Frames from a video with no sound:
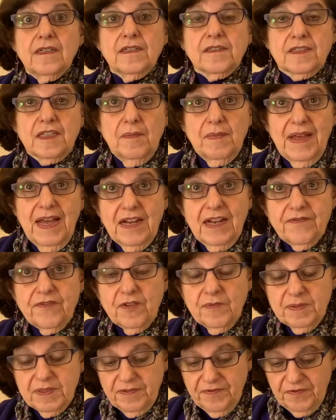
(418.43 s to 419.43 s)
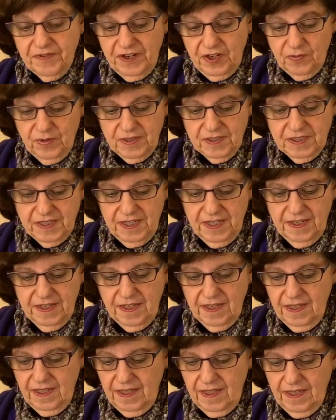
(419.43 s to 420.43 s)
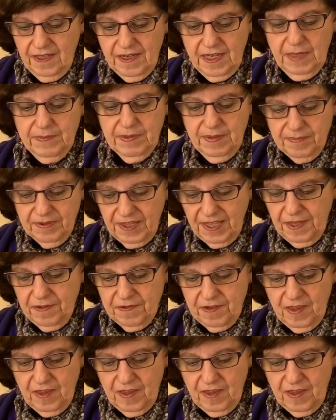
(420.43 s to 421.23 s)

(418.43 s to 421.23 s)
Some adverbs of frequency can be placed